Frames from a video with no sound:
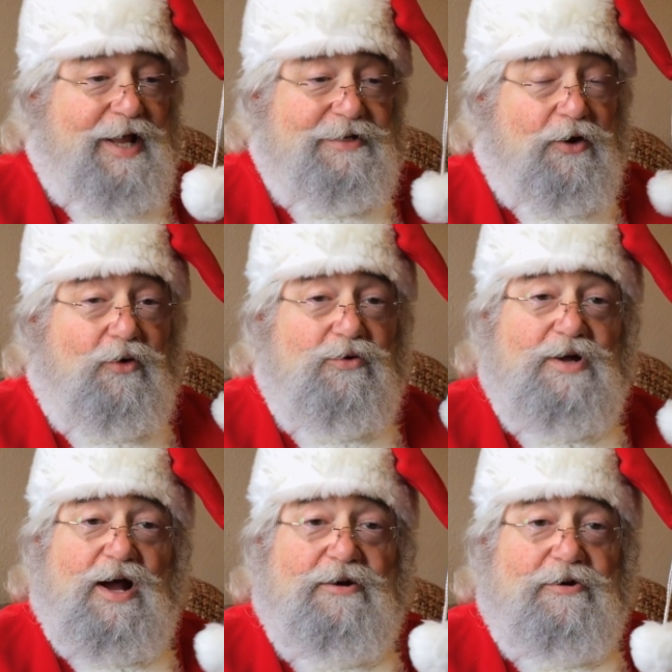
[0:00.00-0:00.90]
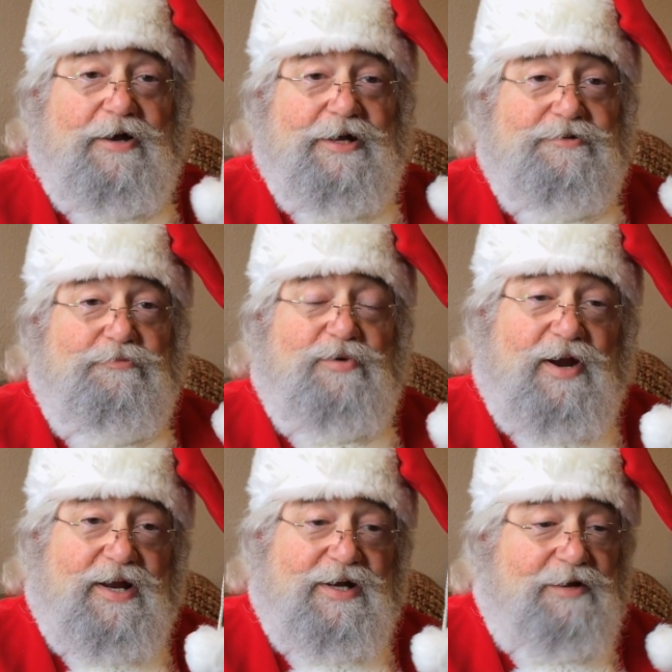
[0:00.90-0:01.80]
and the whole congregation
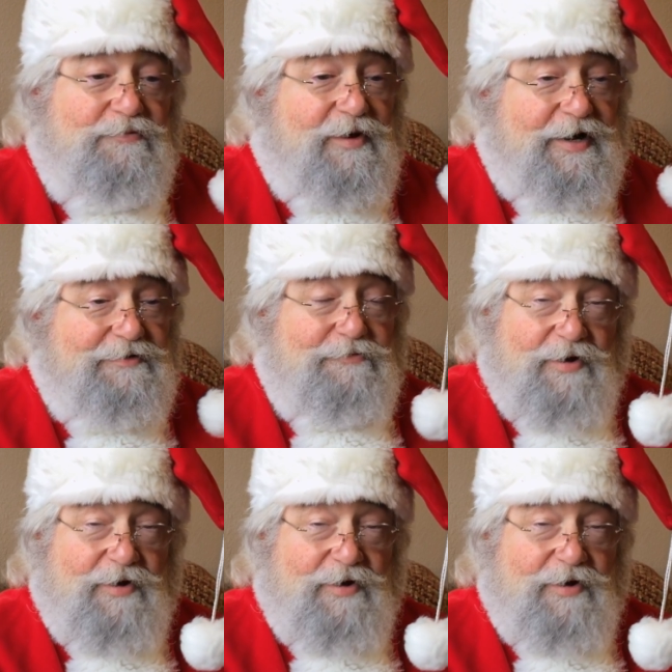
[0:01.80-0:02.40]
prayed and prayed and